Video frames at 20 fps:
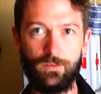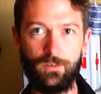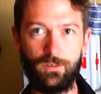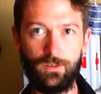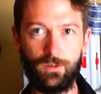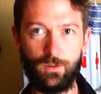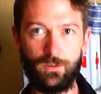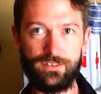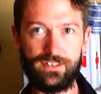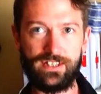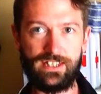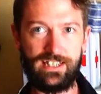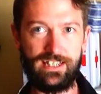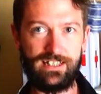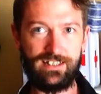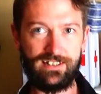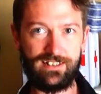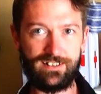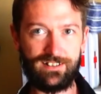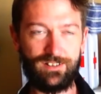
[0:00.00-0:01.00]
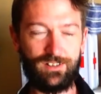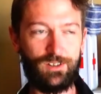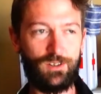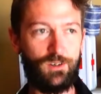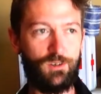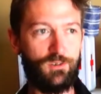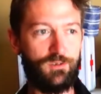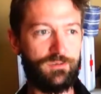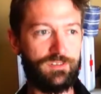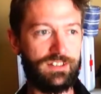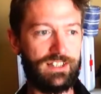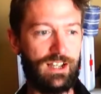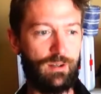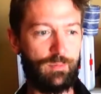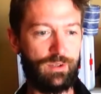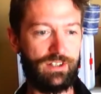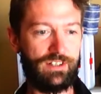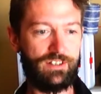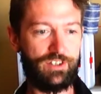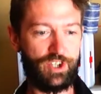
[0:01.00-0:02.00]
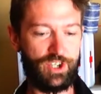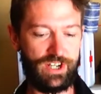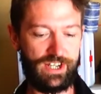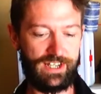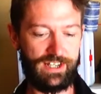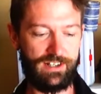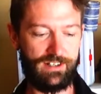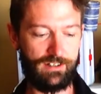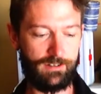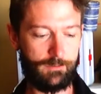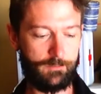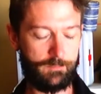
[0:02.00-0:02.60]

Gold tequila, clove lemon gin.